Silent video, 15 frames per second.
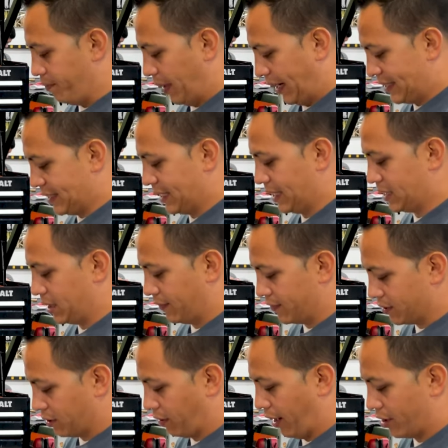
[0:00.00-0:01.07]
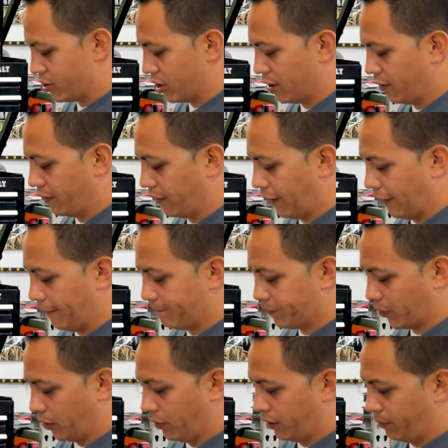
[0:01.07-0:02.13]
excessive scratching on the
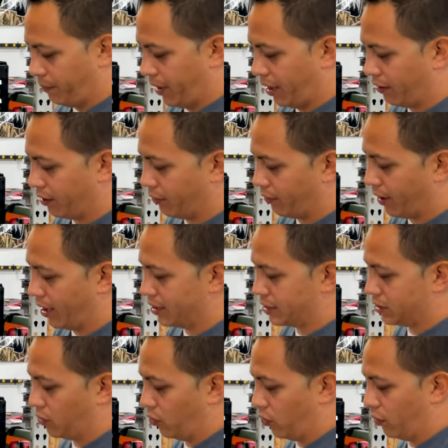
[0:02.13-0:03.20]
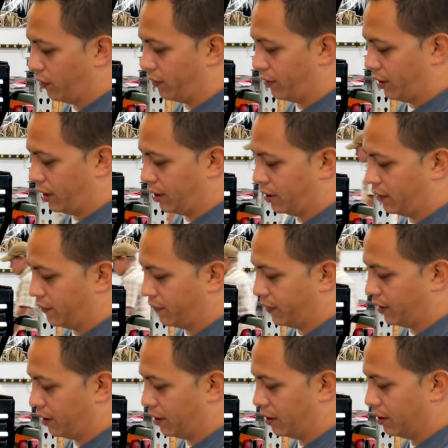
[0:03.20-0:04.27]
on the bearing race or on any of
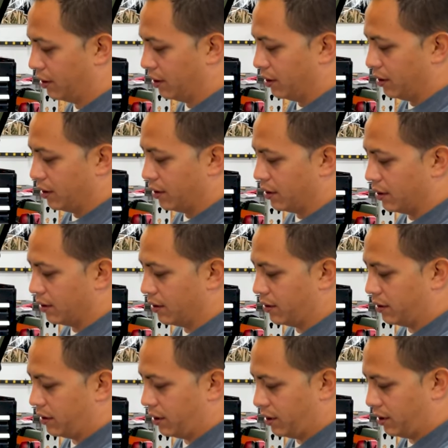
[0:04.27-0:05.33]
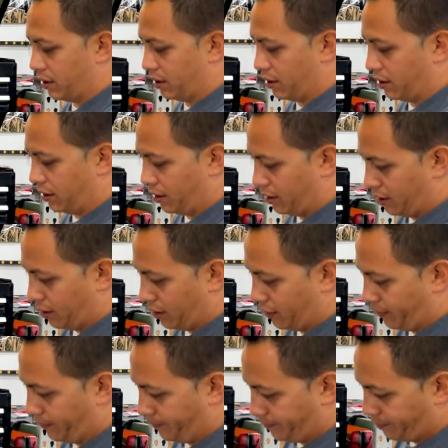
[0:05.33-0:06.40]
the the
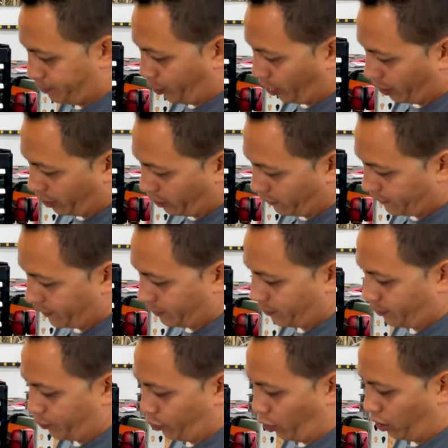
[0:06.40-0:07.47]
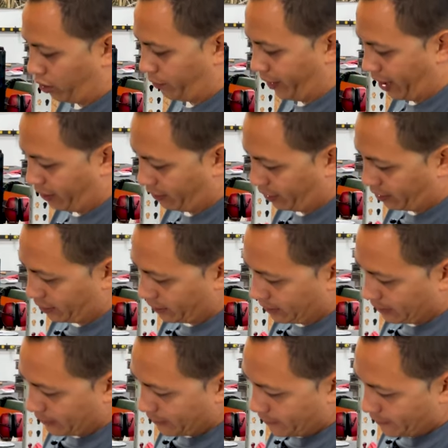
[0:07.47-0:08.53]
um, part of the roller bearing.
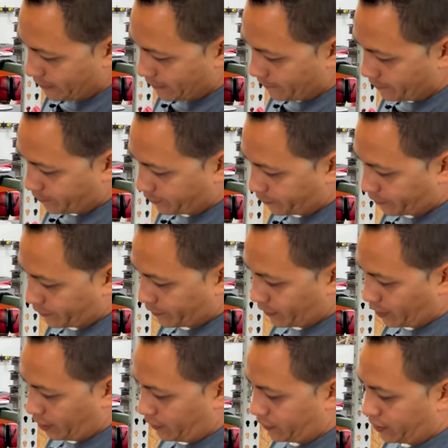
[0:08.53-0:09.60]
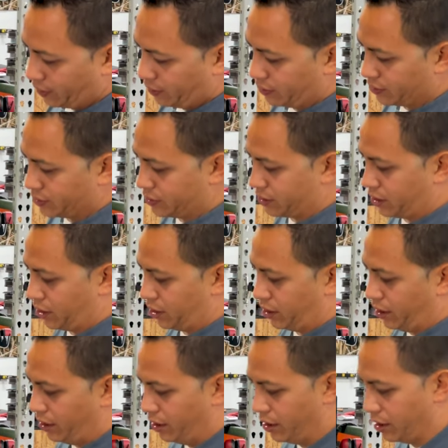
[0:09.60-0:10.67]
Everything looks
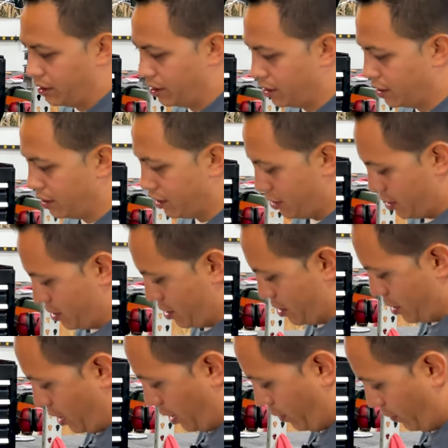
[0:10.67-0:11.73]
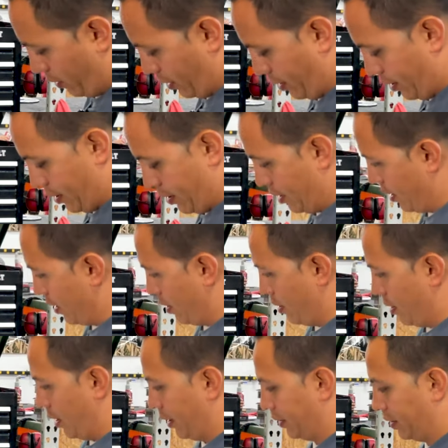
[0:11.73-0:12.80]
good. Now,
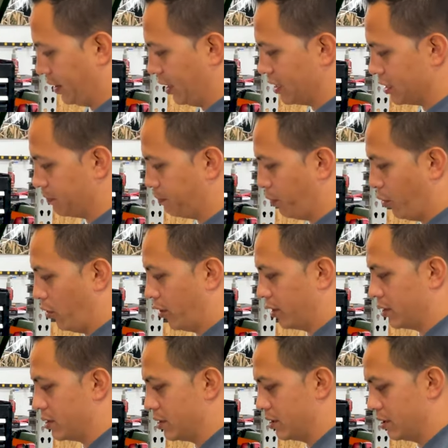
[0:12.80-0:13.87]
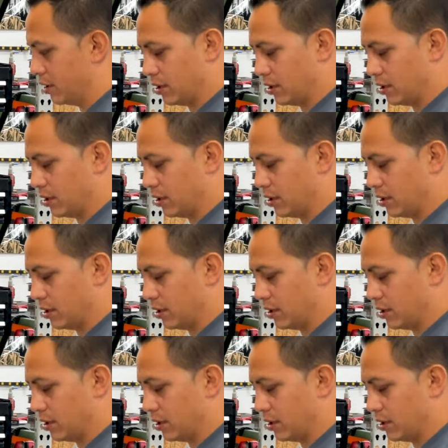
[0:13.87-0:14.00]
at this point,